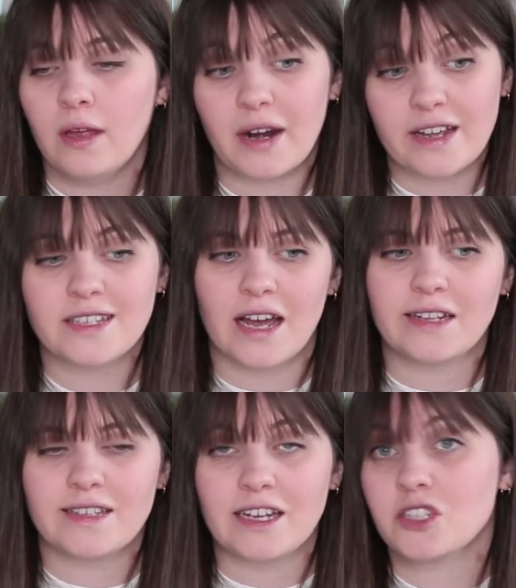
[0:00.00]
But I guess
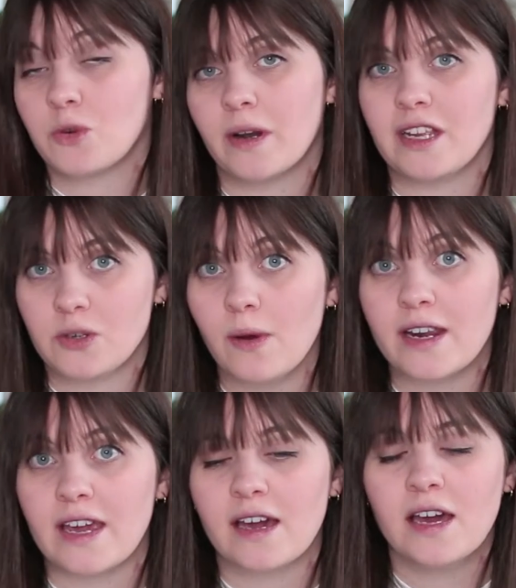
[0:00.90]
hindsight's
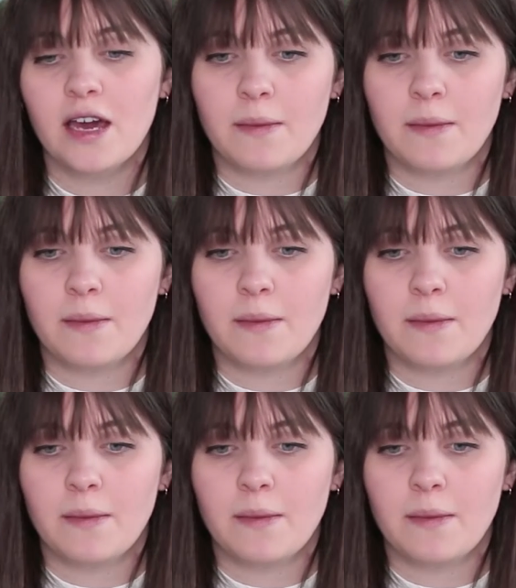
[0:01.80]
2020,